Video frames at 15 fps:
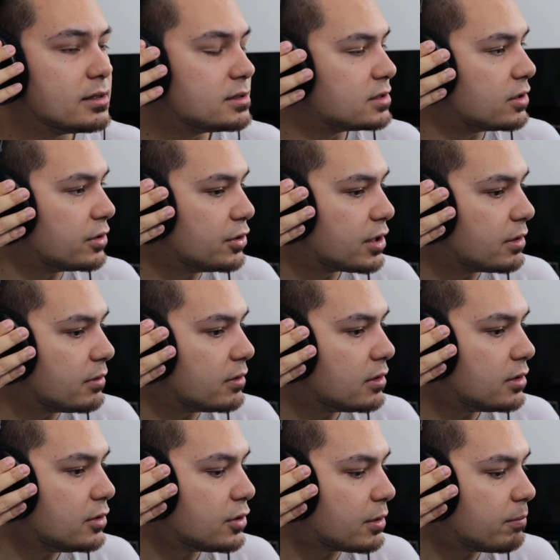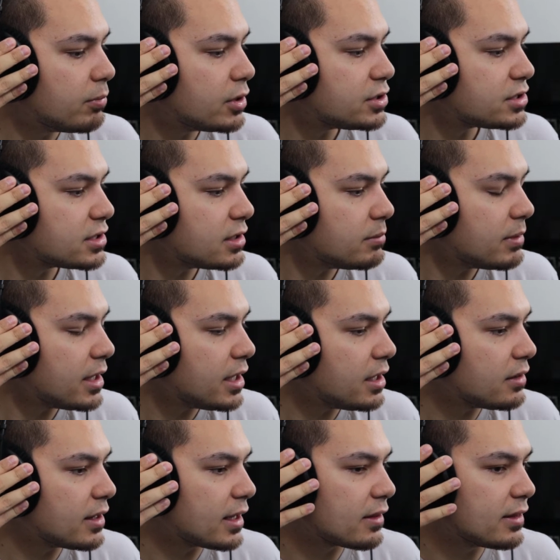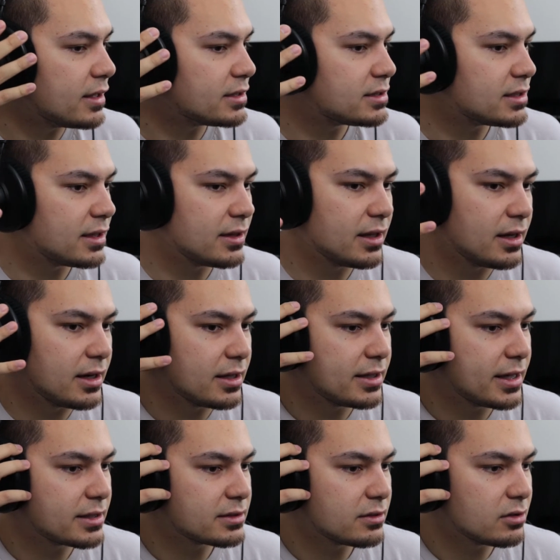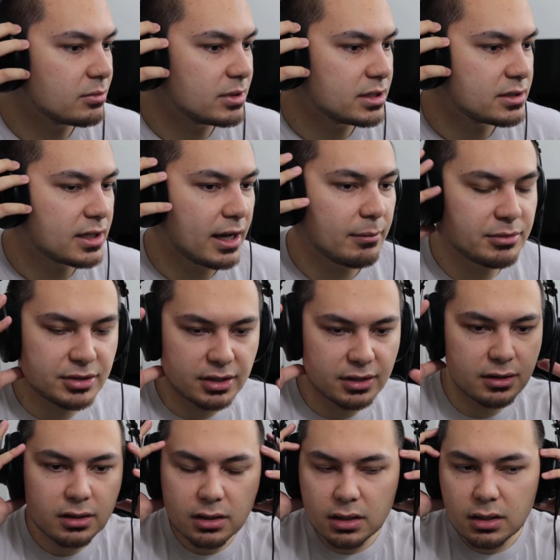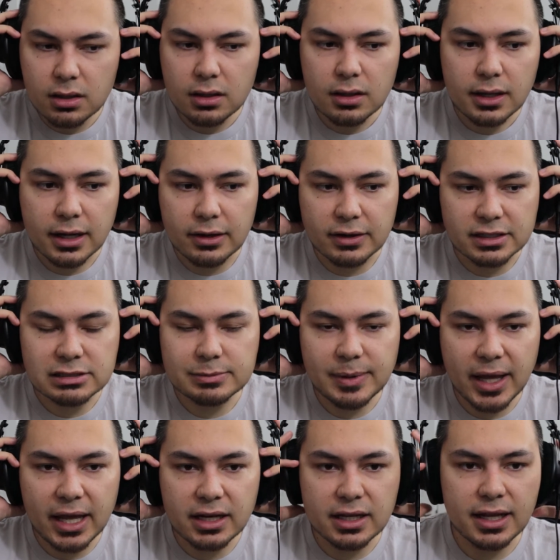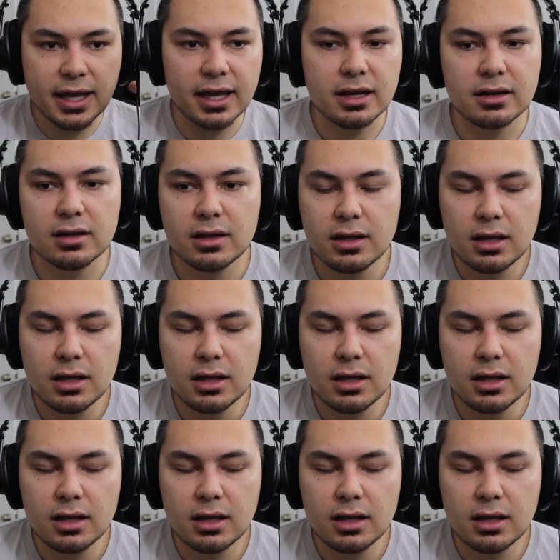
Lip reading: So you can push them in like this, and then it takes a little bit of time to, expand again.